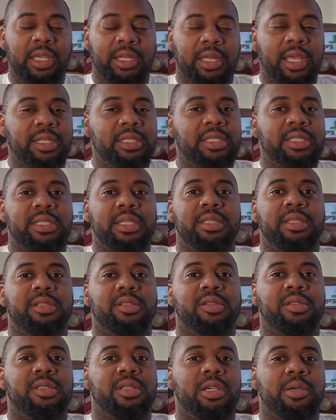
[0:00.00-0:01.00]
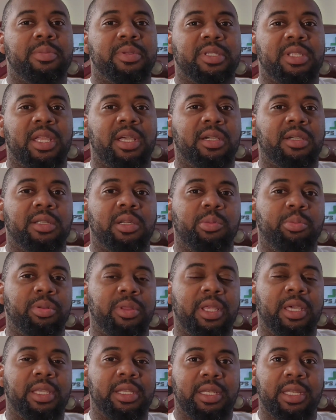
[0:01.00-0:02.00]
Not to say that your sub is not going to
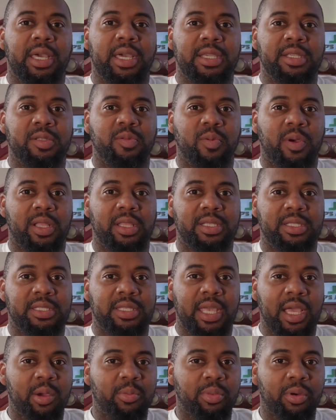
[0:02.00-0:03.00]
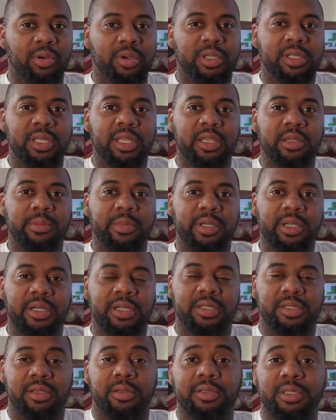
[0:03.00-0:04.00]
play nice while it's not broken in,
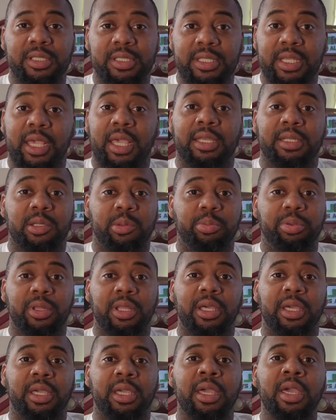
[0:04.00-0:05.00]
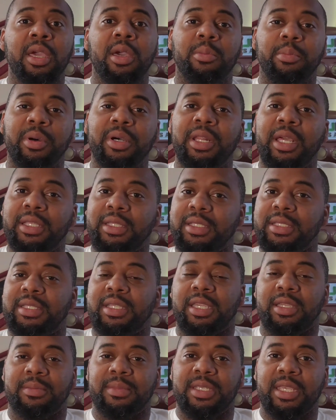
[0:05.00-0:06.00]
because they're designed to play. But at the
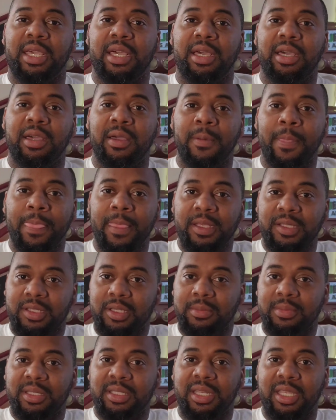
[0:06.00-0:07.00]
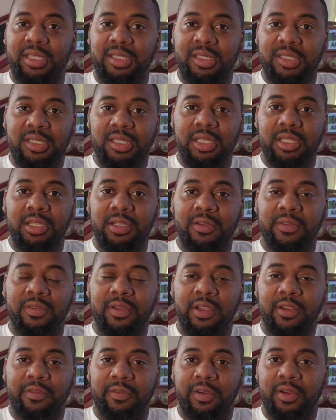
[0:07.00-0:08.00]
same time, something that's stiff
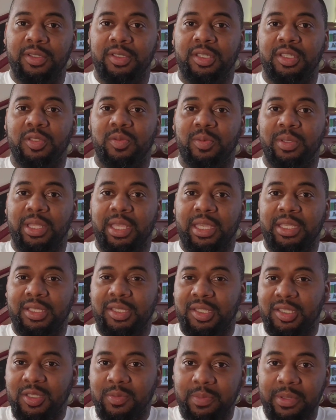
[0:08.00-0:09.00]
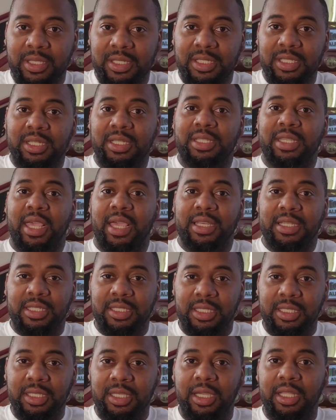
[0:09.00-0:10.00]
versus when that suspension is
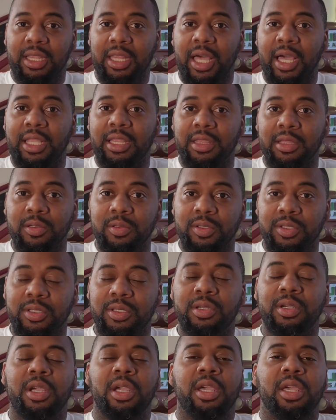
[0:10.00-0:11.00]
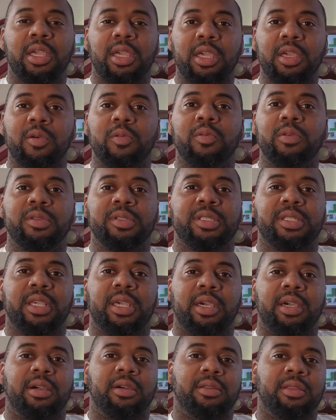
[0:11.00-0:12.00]
actually a lot looser, it will
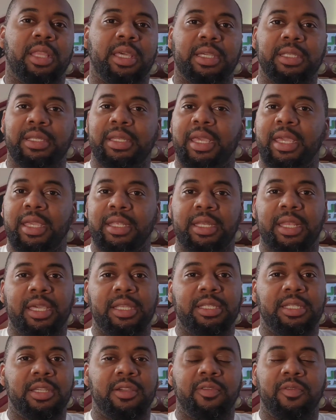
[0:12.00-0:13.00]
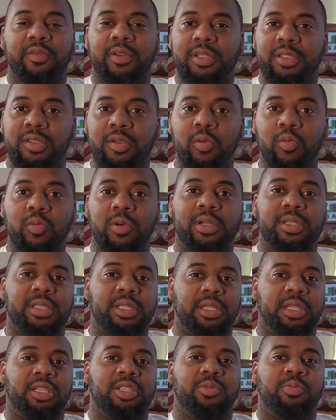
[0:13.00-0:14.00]
sound like a day and night difference once
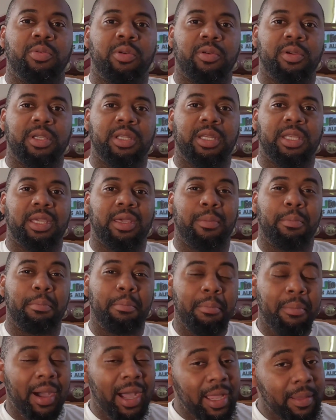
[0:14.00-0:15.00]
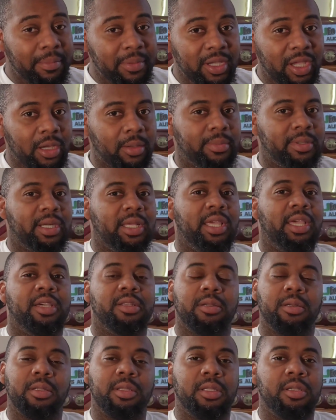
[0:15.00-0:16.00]
it gets broken in. Might be able to
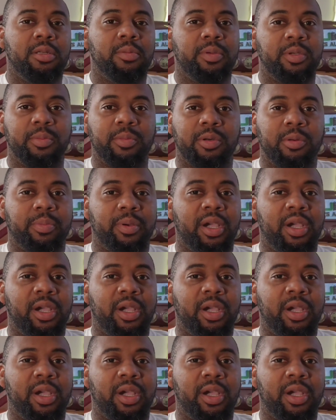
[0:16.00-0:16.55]
handle a little bit more